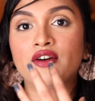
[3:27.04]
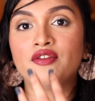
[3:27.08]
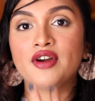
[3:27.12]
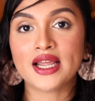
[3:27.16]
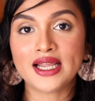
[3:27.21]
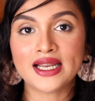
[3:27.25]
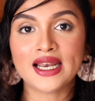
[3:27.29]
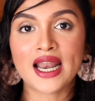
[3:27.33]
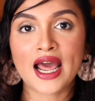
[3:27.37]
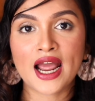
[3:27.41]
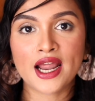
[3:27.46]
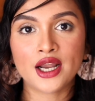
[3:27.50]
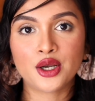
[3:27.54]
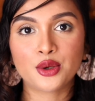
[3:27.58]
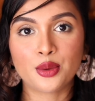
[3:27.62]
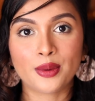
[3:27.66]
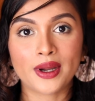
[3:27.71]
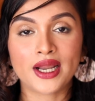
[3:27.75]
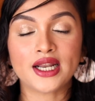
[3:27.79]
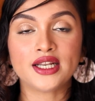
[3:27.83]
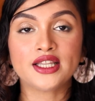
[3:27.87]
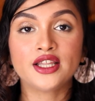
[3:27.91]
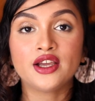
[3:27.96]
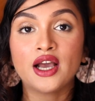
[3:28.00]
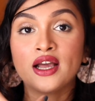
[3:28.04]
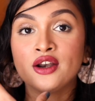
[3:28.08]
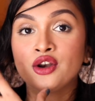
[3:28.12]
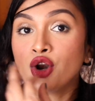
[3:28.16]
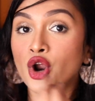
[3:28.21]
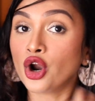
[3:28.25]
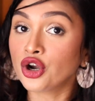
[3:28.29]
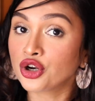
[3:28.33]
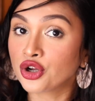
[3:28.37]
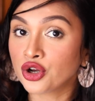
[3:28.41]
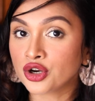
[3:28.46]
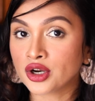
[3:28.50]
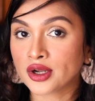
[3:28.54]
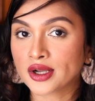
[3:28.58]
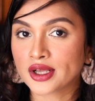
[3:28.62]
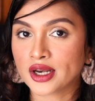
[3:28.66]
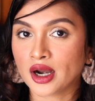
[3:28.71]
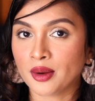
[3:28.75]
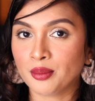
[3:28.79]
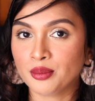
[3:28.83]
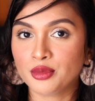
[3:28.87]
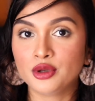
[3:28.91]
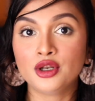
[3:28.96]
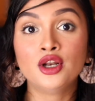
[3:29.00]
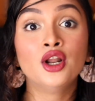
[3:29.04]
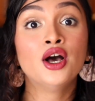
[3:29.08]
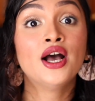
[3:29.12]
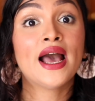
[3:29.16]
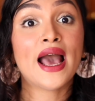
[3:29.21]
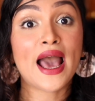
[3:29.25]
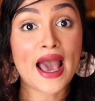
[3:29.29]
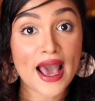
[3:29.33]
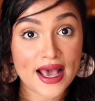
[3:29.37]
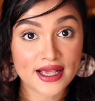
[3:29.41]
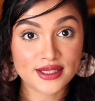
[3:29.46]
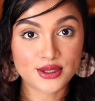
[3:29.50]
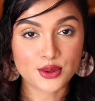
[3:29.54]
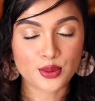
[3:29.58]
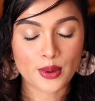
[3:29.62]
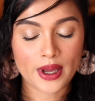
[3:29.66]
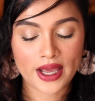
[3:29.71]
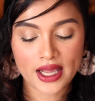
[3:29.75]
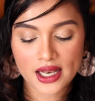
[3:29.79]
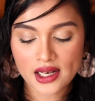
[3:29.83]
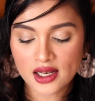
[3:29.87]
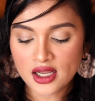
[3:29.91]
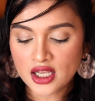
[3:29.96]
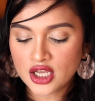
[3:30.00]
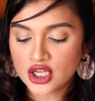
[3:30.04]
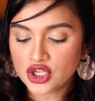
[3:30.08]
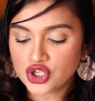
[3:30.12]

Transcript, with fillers: are very lightweight. They are not gonna crumble as well.